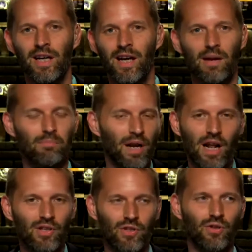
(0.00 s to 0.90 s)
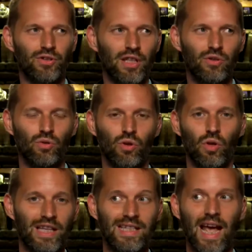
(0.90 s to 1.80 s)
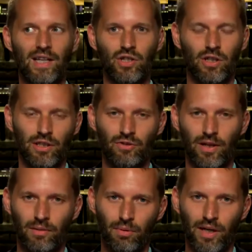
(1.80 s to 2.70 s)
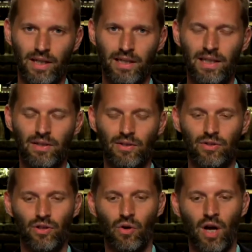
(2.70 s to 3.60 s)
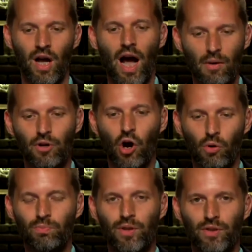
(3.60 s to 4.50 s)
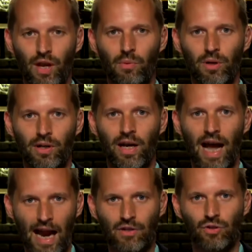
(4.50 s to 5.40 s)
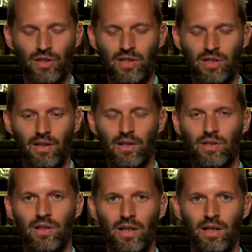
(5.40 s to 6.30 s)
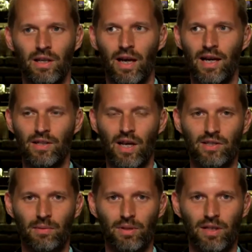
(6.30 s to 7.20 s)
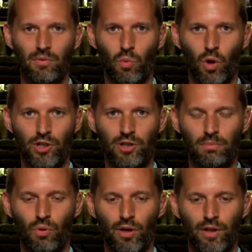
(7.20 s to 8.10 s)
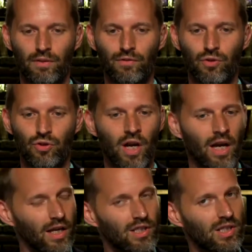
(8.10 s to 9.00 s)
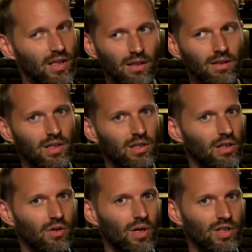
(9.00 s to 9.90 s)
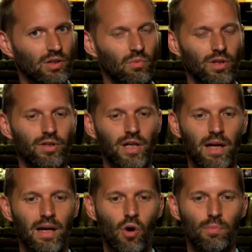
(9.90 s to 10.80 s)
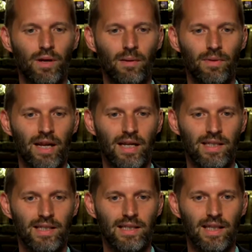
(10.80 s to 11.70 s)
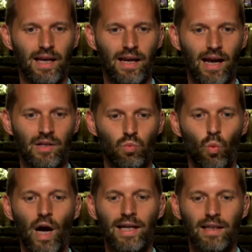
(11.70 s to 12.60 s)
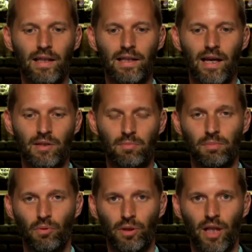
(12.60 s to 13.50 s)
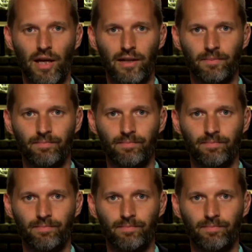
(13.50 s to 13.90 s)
I, but I also don't think Google intentionally tried to break it either. So I would hope that they would actually see this as, as something they would want to support in the future. It's still it's still a question whether they're going to open up that SDK as widely as people would like.